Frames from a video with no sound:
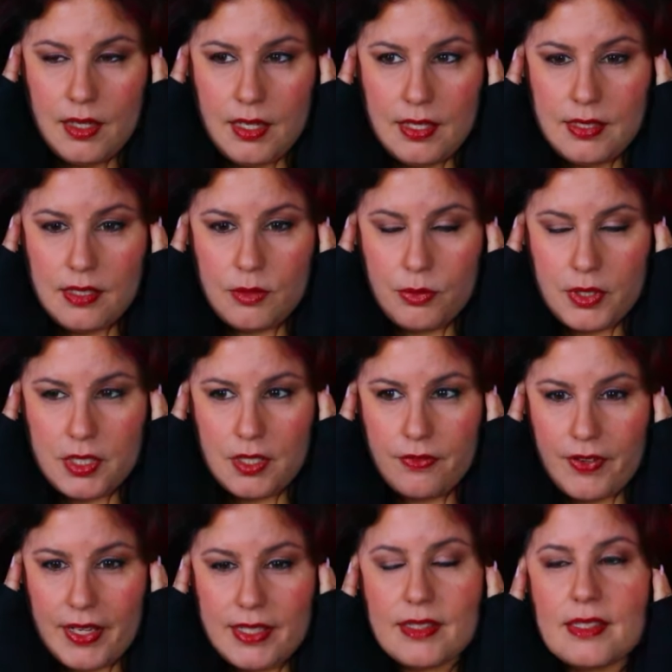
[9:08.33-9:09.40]
This is where she
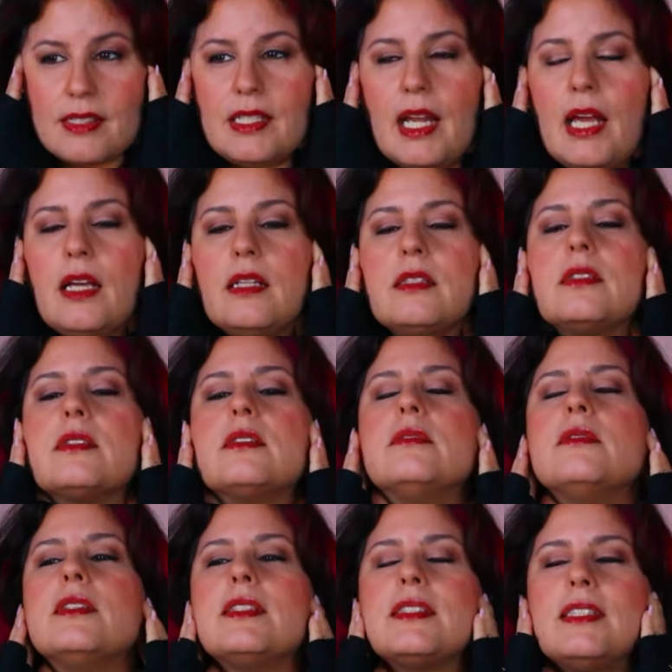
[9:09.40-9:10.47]
finds snakes.
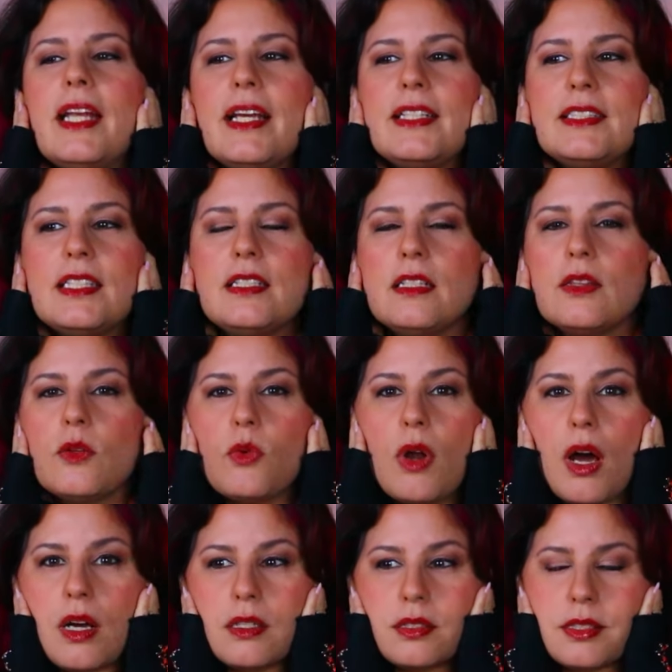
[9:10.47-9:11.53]
Snakes hidden in the
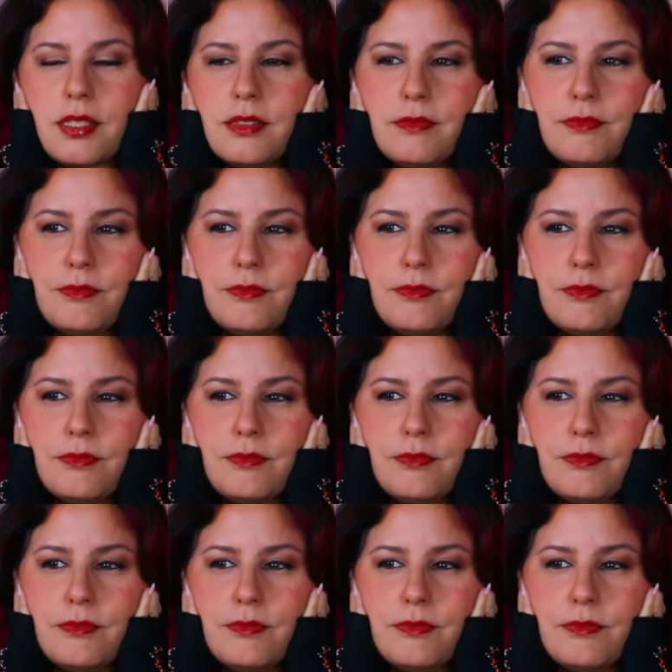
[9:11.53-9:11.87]
rocks.